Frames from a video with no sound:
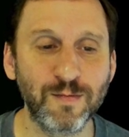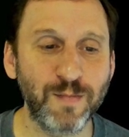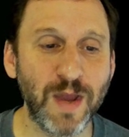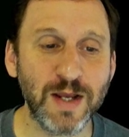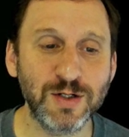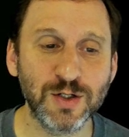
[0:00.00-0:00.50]

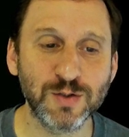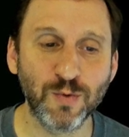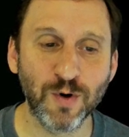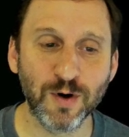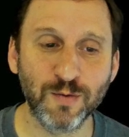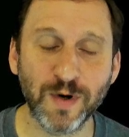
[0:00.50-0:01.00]
Pages,
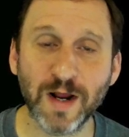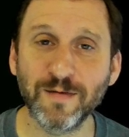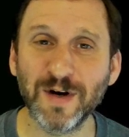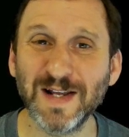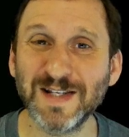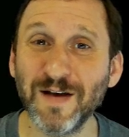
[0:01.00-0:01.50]
Word, whatever
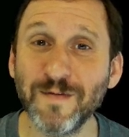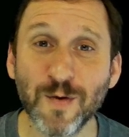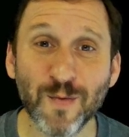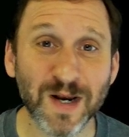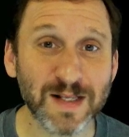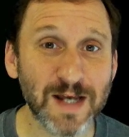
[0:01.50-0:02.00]
it is, if you
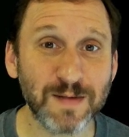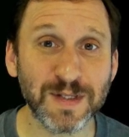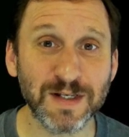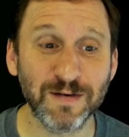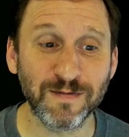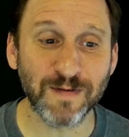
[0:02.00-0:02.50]
want to type the
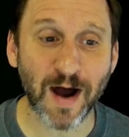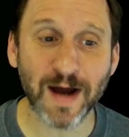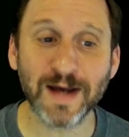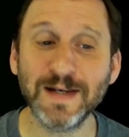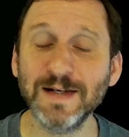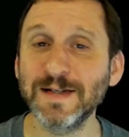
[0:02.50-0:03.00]

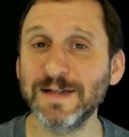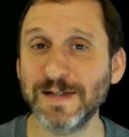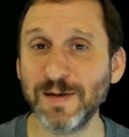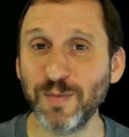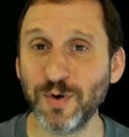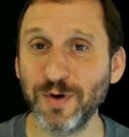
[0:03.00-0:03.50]
divide
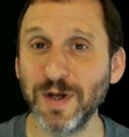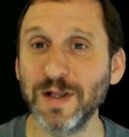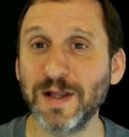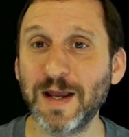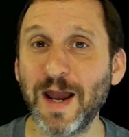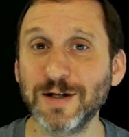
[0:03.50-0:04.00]
symbol,
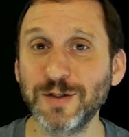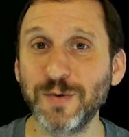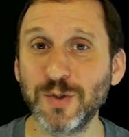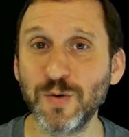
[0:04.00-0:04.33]
like you actually want to